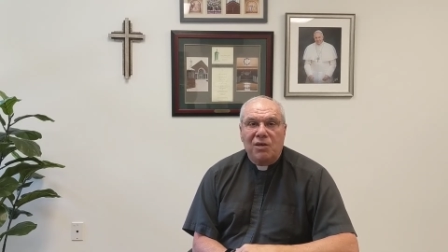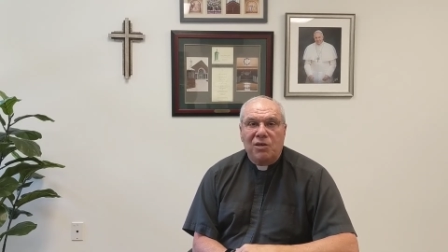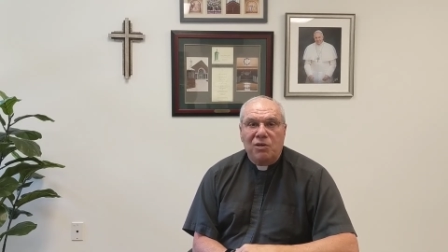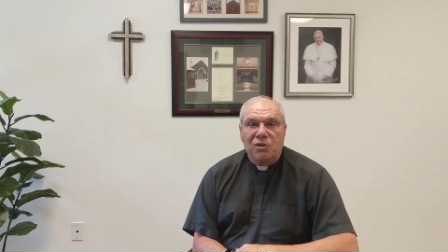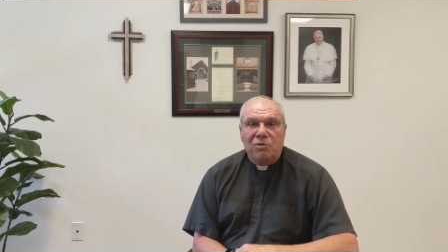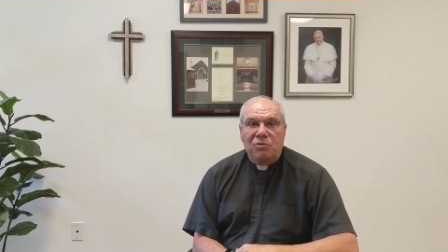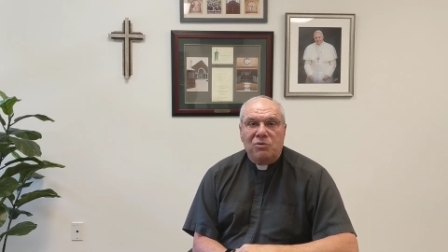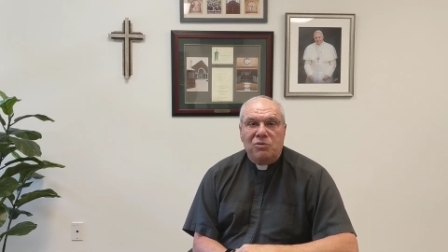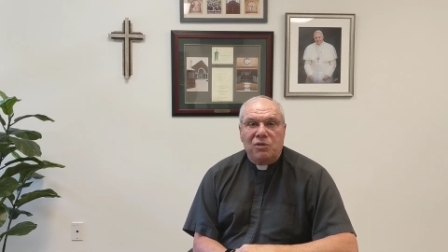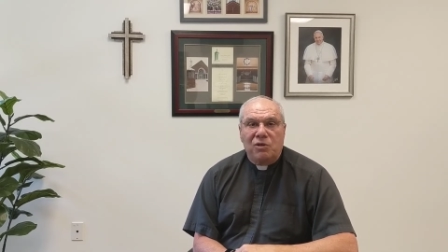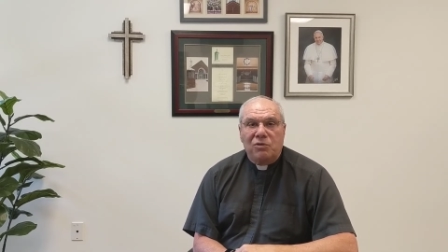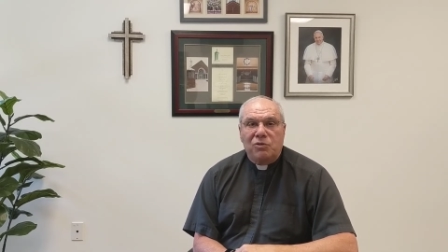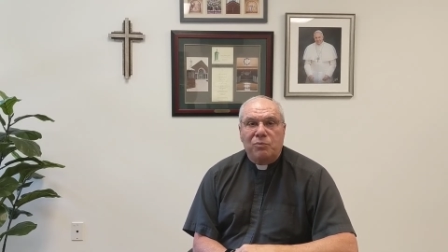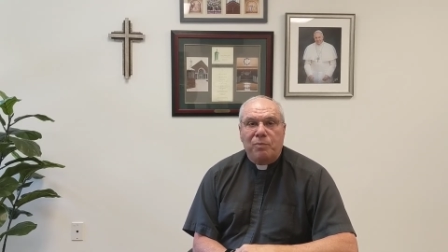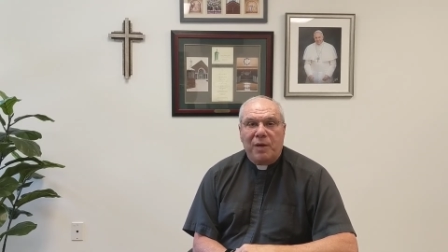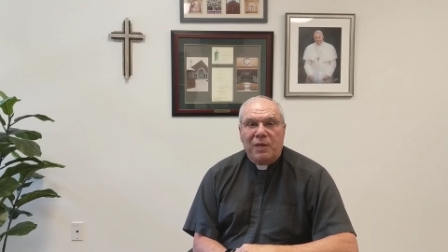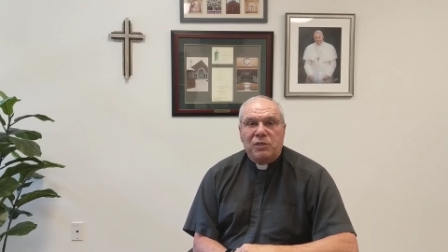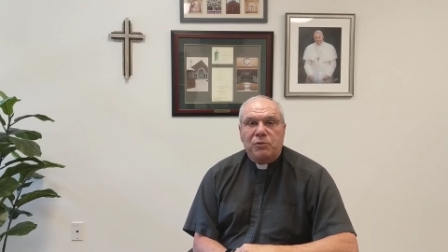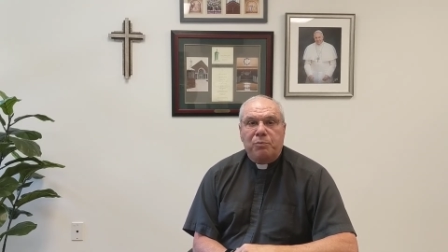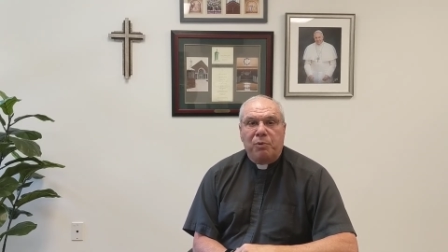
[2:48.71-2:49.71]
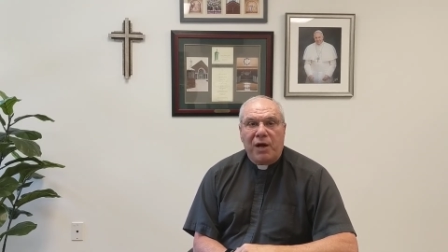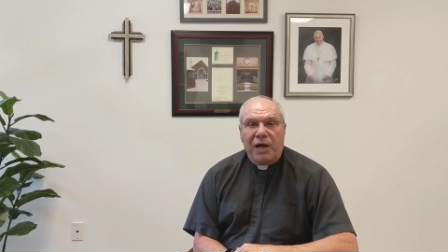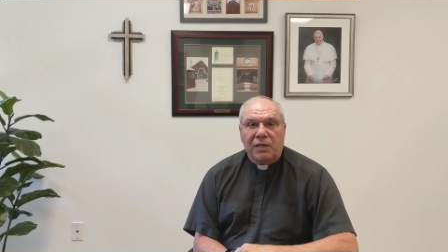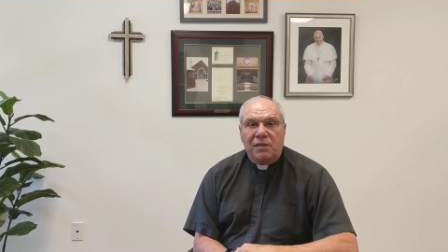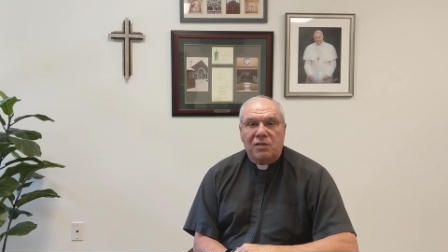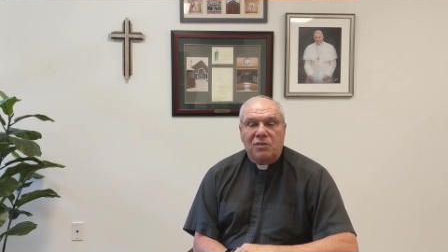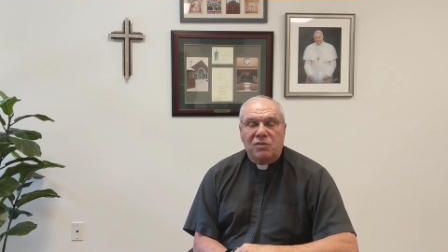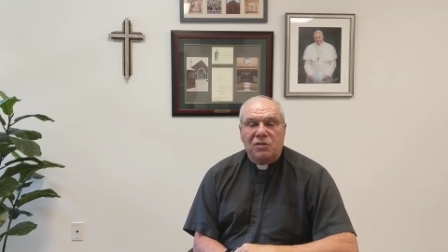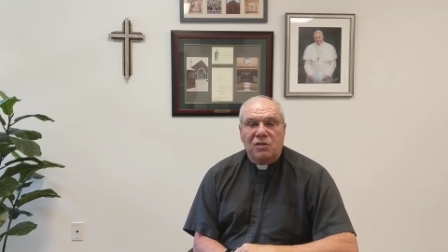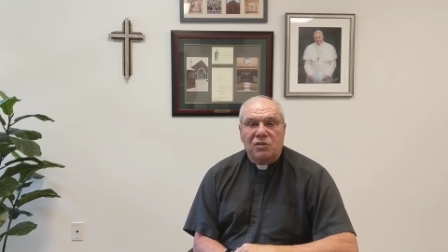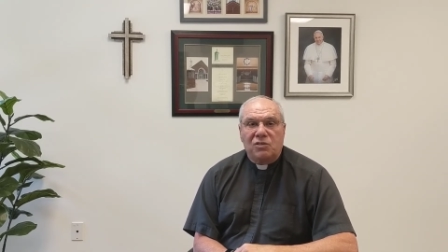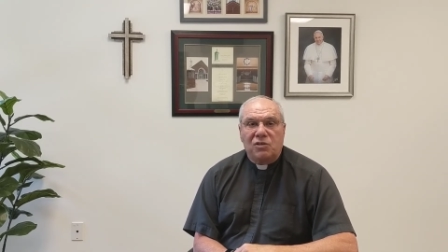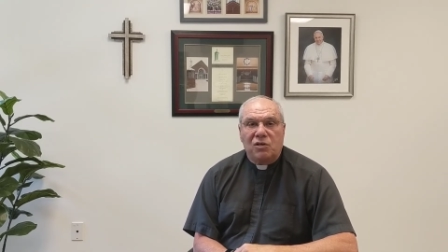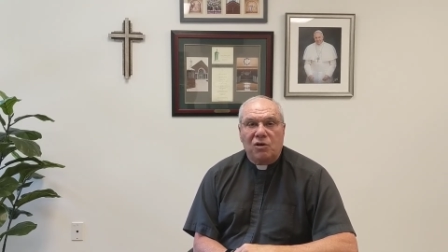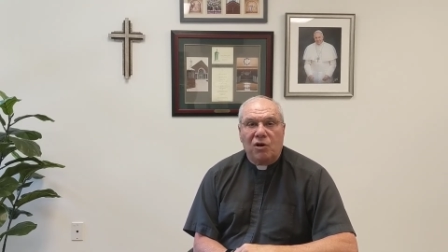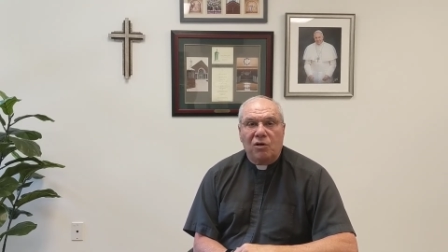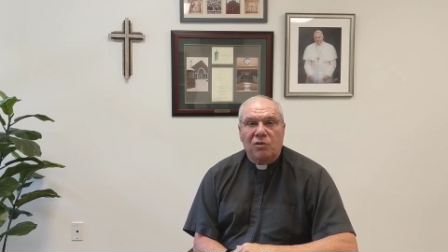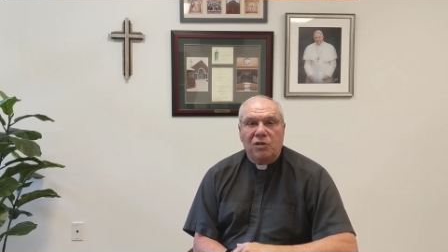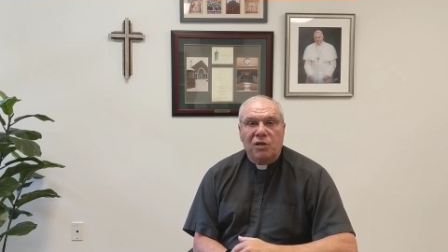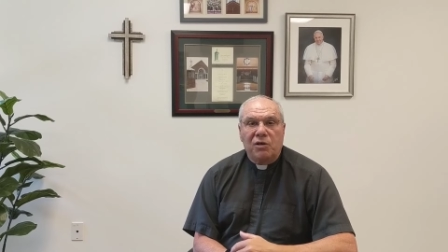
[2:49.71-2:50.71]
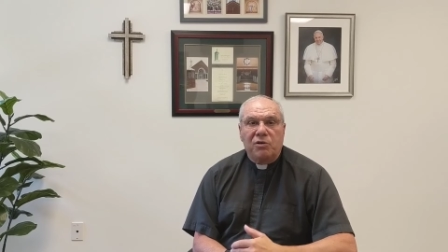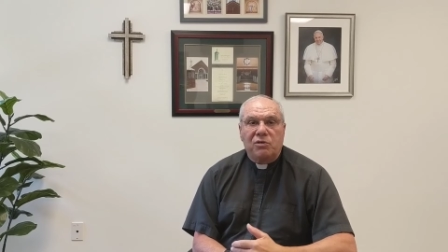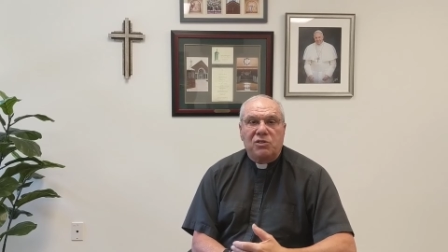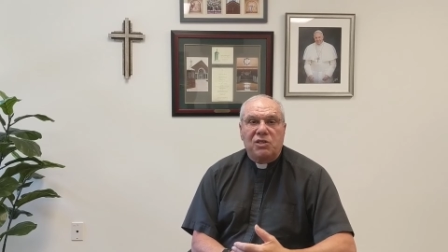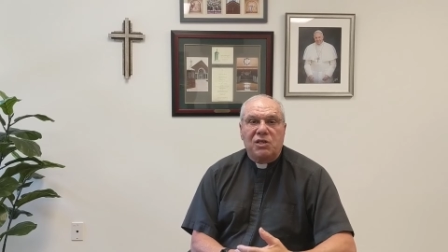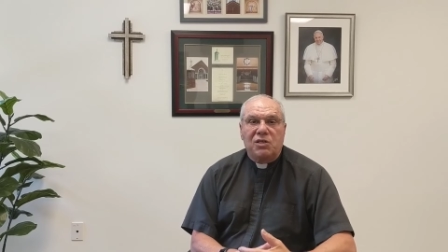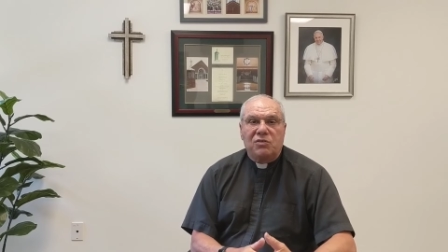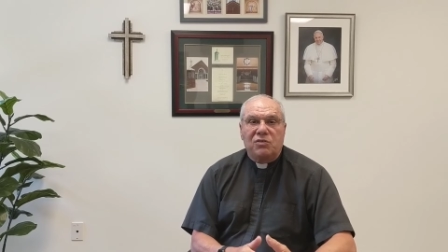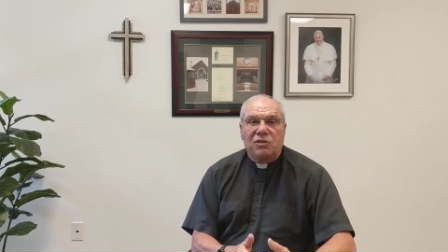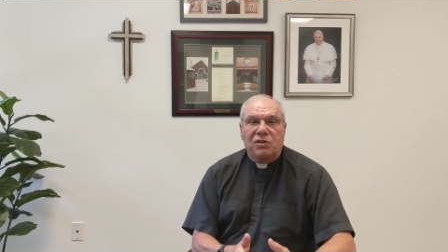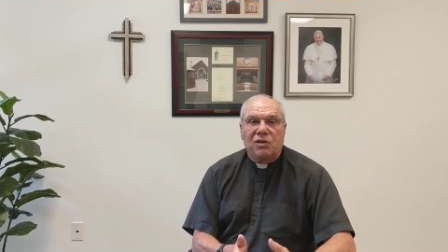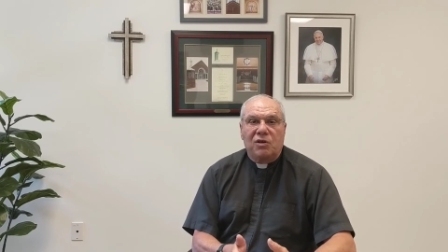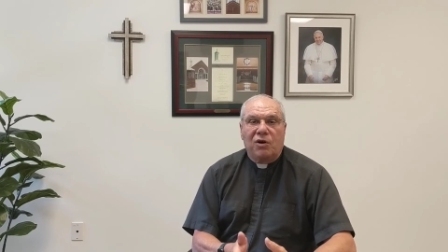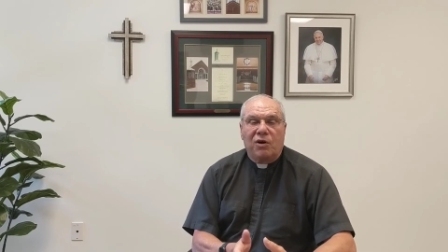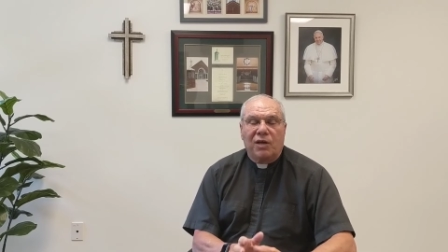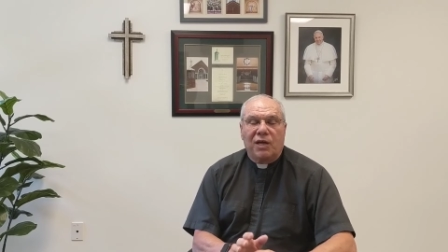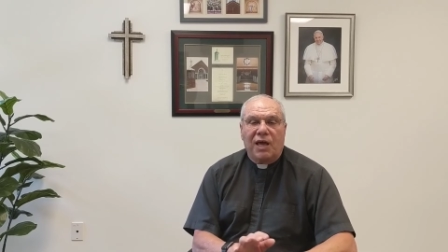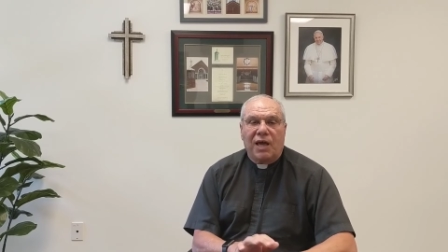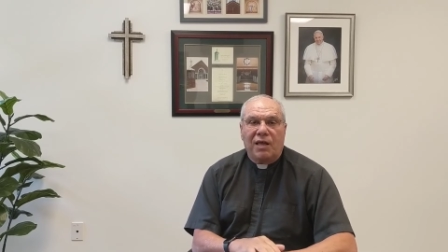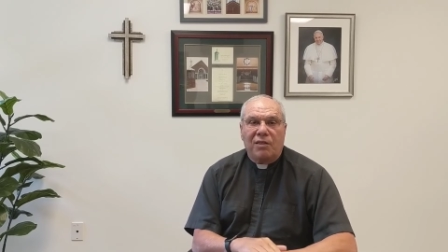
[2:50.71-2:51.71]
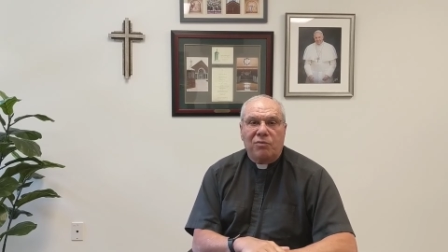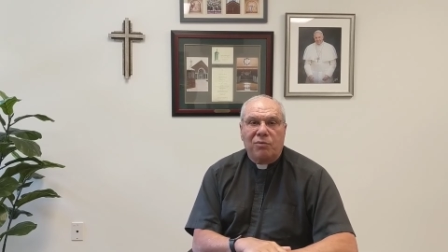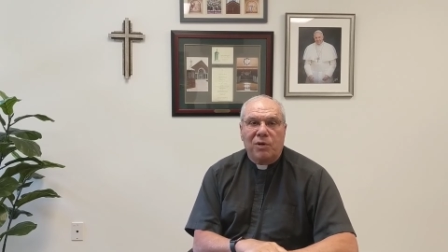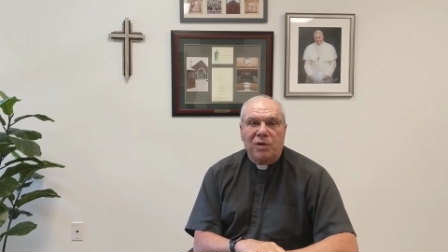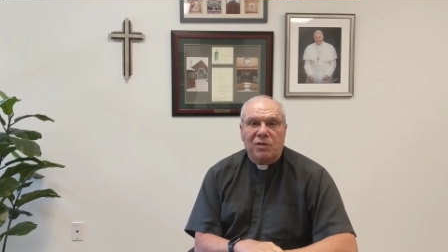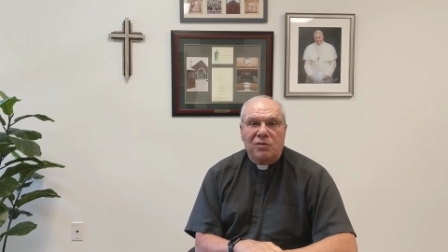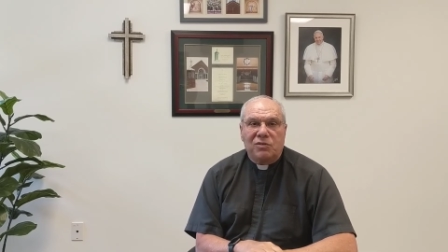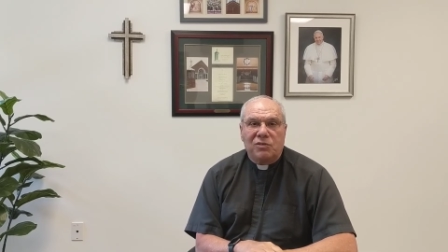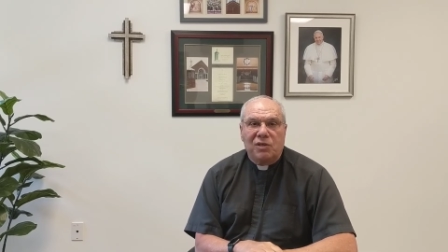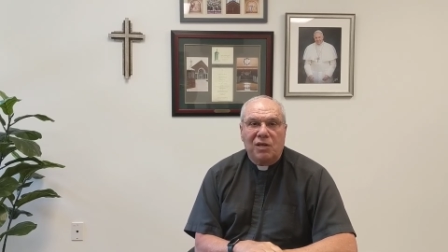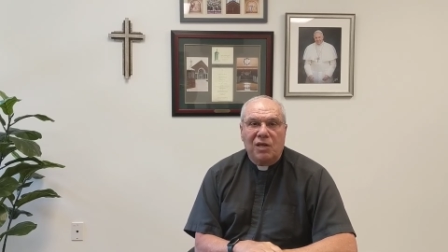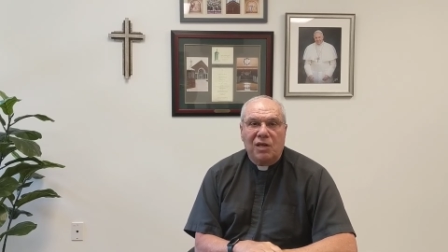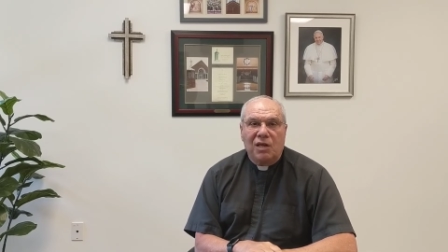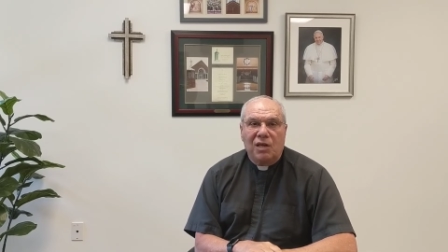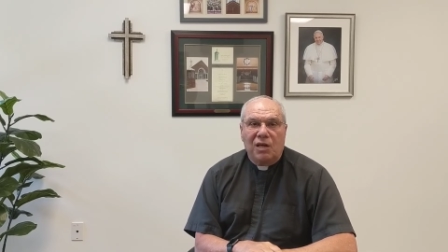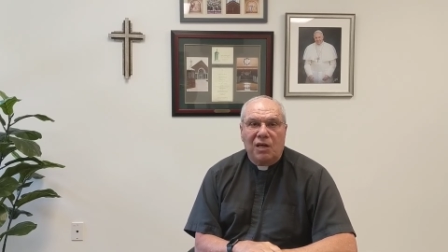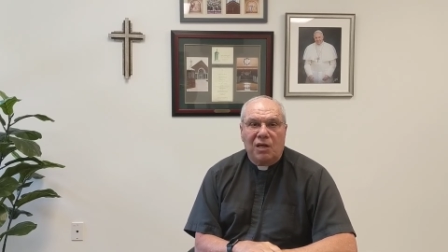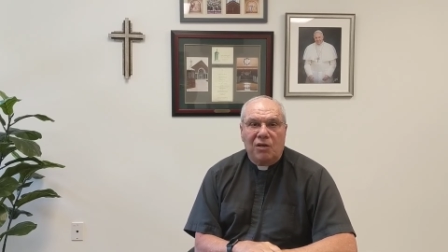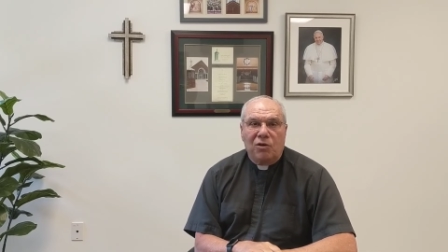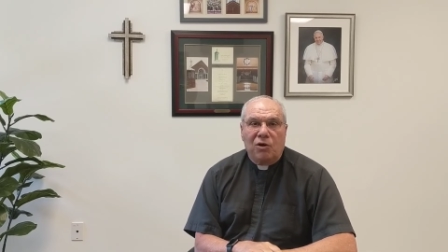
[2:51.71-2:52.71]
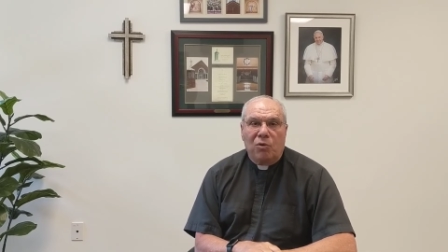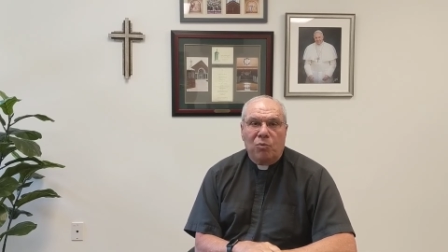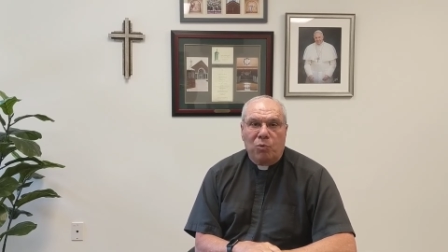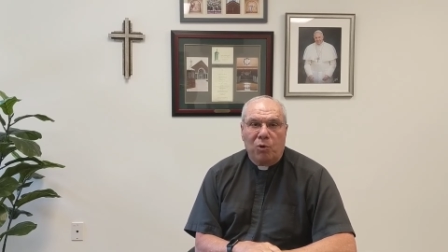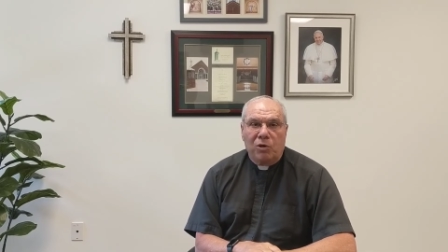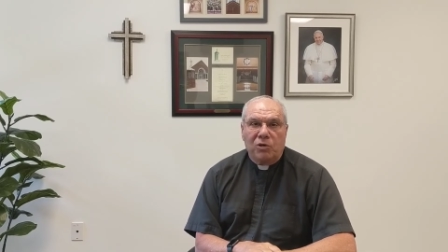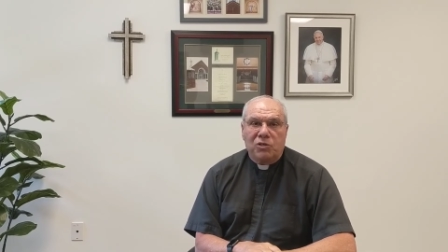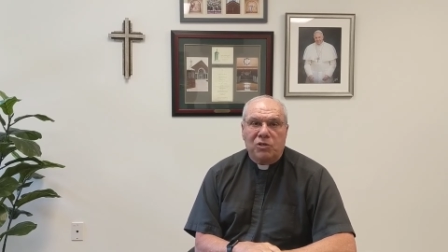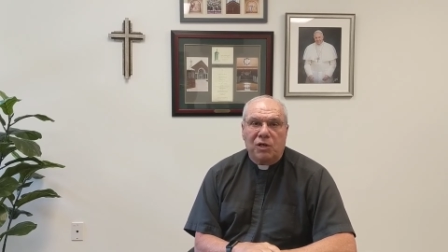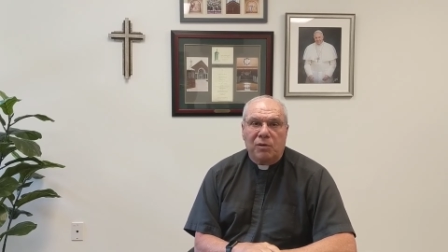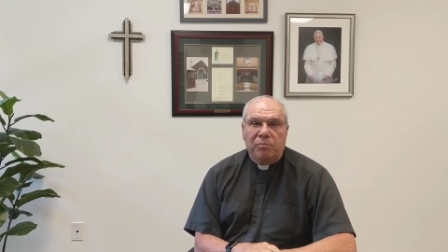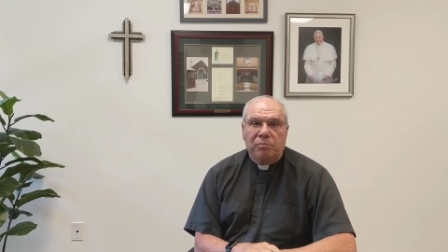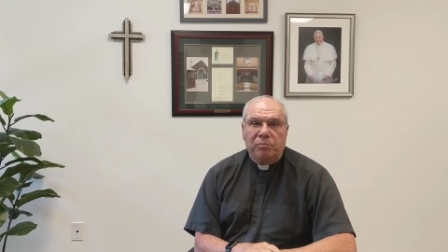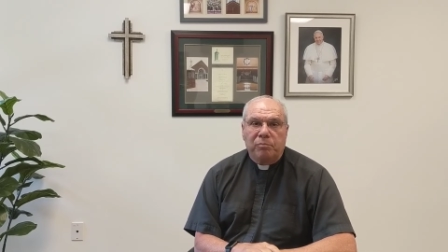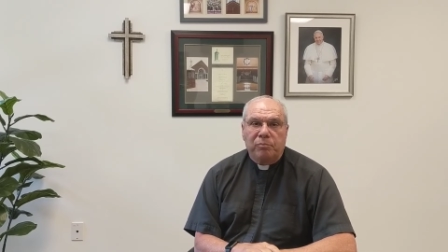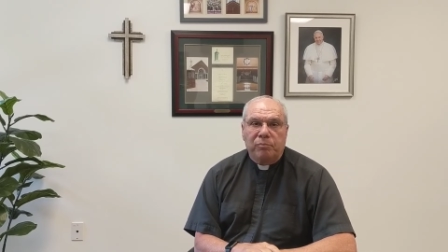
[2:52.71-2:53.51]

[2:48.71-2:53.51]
use those best practices in our liturgies and in our gatherings and our worship.